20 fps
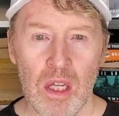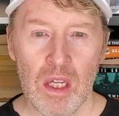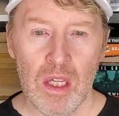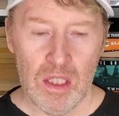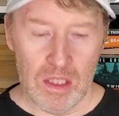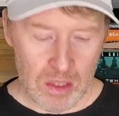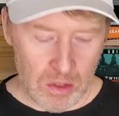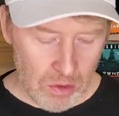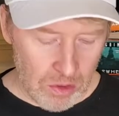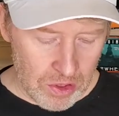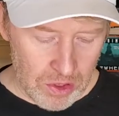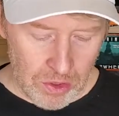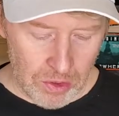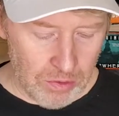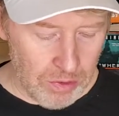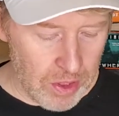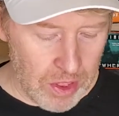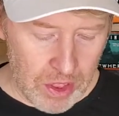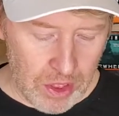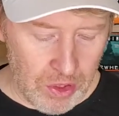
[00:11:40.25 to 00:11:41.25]
So there's no
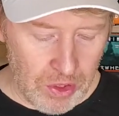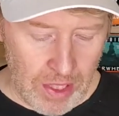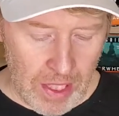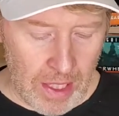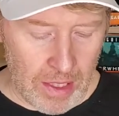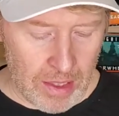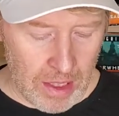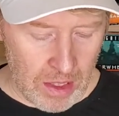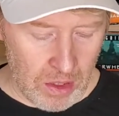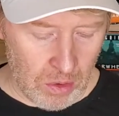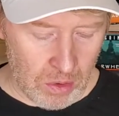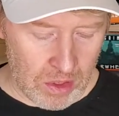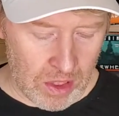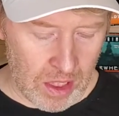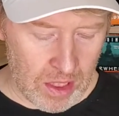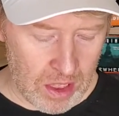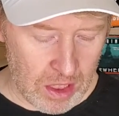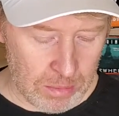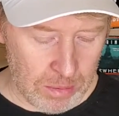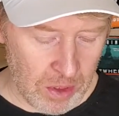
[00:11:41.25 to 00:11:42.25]
reason you can't take those kind of
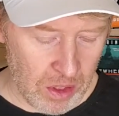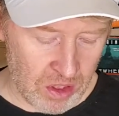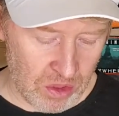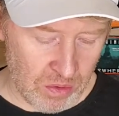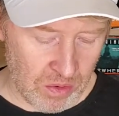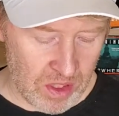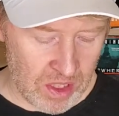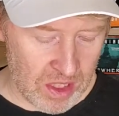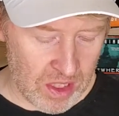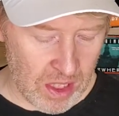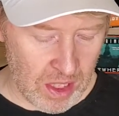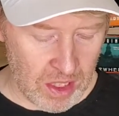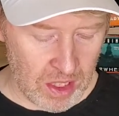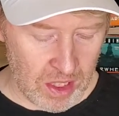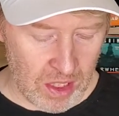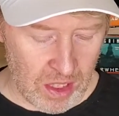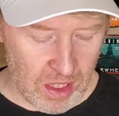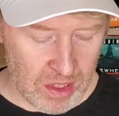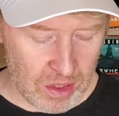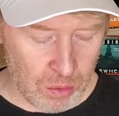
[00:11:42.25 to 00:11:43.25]
spells with this kind of
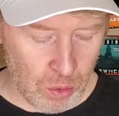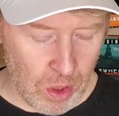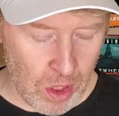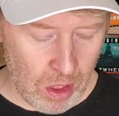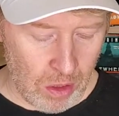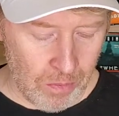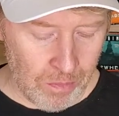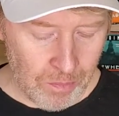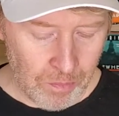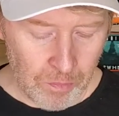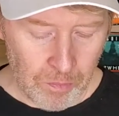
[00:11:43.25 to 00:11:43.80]
guy as well.